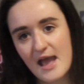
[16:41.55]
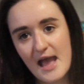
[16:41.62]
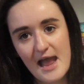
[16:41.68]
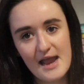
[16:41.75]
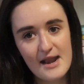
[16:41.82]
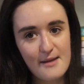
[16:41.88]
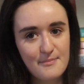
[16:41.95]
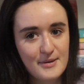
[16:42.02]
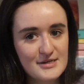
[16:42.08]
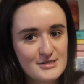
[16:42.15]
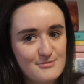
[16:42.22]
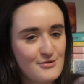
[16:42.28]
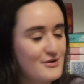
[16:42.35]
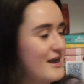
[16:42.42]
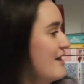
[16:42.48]
And I picked a
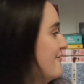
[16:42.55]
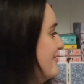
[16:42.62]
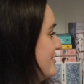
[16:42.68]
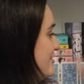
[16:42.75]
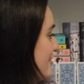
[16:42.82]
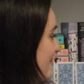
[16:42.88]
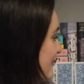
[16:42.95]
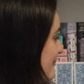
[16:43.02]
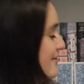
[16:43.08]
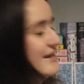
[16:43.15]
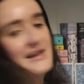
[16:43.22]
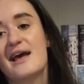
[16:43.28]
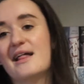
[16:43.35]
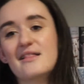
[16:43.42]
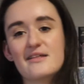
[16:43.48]
book I really don't want to
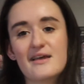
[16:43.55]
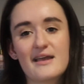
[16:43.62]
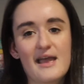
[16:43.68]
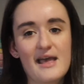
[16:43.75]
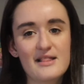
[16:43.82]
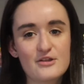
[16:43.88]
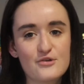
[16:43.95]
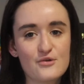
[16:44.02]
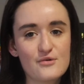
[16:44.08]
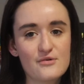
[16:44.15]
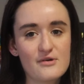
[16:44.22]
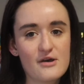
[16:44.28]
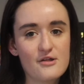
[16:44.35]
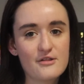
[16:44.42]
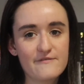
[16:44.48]
read,
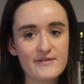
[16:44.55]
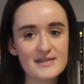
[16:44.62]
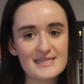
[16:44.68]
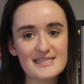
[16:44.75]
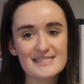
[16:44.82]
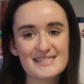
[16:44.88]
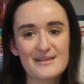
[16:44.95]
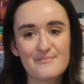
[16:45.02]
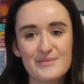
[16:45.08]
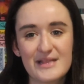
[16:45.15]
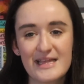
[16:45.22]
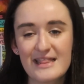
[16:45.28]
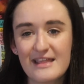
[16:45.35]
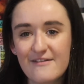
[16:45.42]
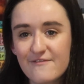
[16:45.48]
Eleanor Oliphant is
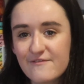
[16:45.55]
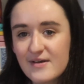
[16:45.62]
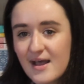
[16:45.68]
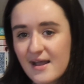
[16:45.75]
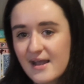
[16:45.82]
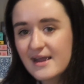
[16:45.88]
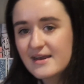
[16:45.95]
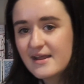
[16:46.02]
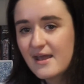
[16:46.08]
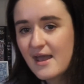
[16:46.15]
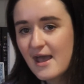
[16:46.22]
Completely Fine.